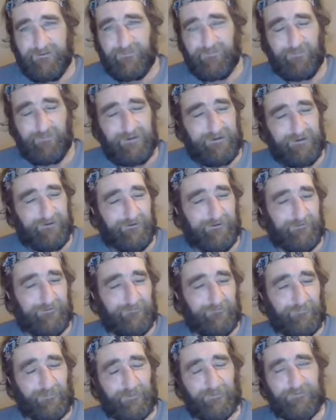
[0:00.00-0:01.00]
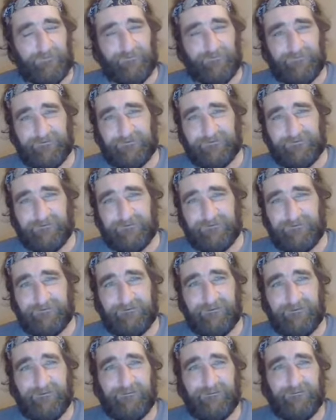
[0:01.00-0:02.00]
we are birthing a
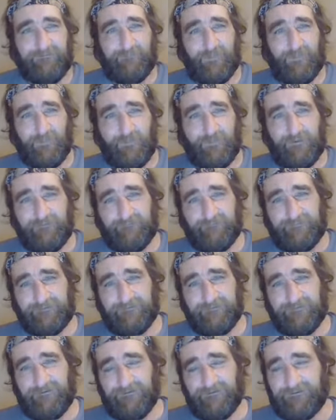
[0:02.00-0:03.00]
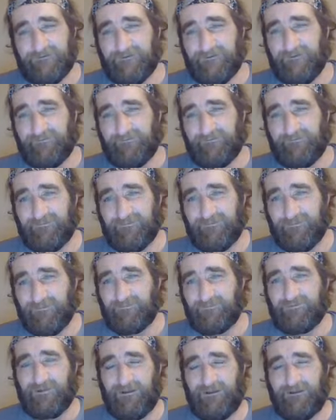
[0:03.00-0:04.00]
more of another new
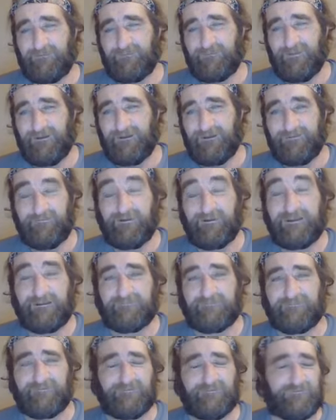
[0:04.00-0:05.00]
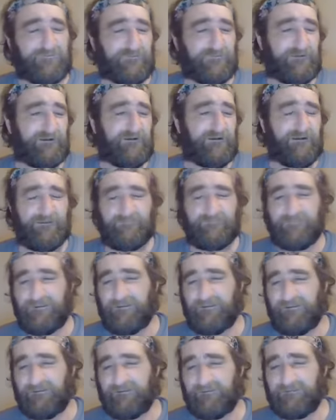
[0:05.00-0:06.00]
timeline right at this time,
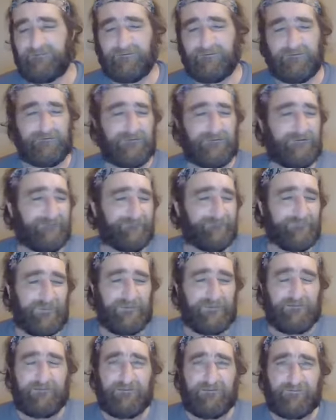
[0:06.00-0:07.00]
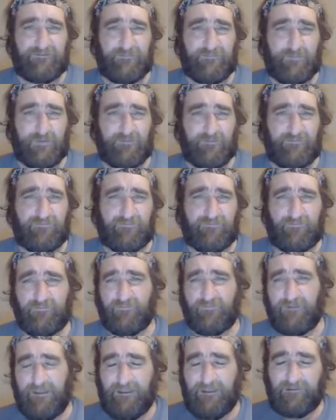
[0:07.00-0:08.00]
and it's birthed
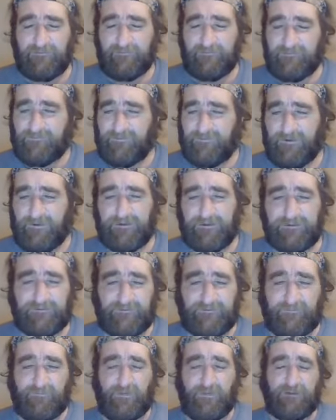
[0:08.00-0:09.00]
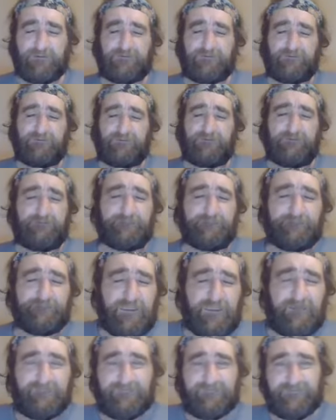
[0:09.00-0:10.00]
through energetics. But
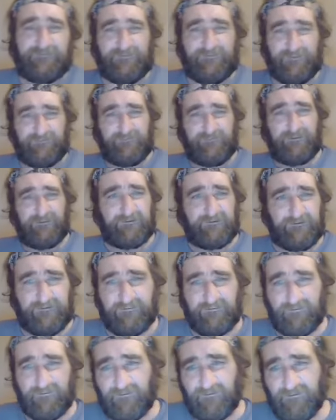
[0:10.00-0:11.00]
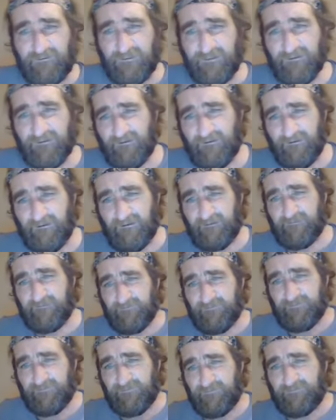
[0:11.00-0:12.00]
having said that, you know,
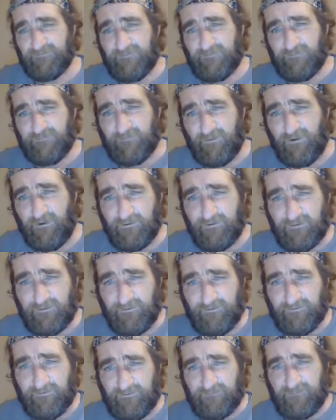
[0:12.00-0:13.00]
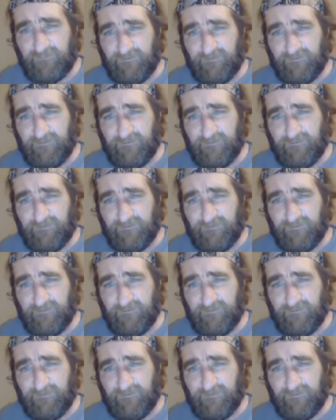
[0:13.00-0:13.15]
you stronger